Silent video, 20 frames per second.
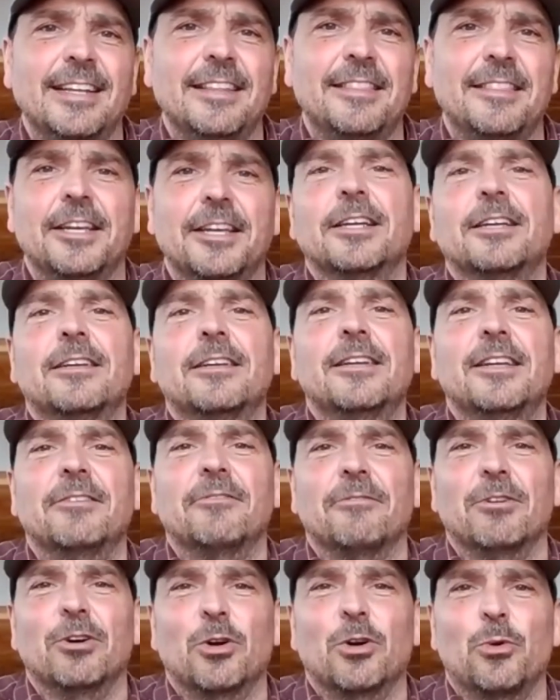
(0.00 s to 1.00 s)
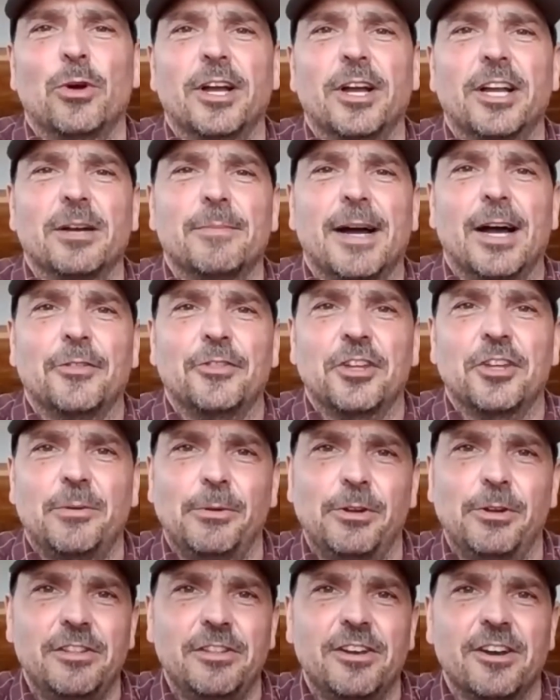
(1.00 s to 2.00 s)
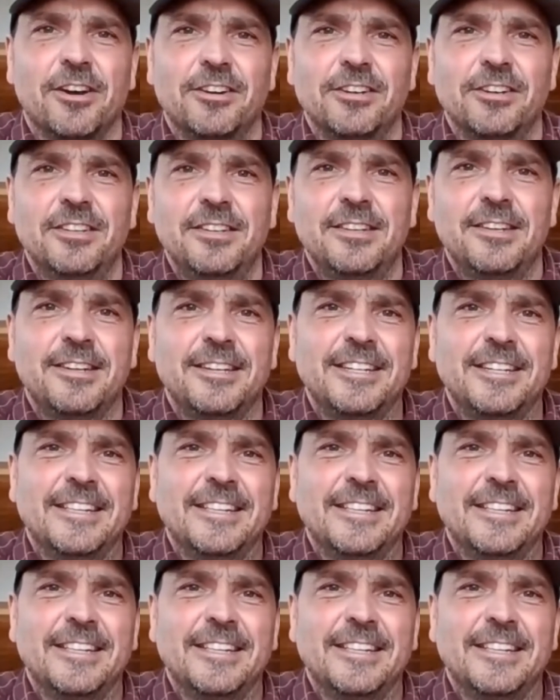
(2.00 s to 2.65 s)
anything real quick about the community garden?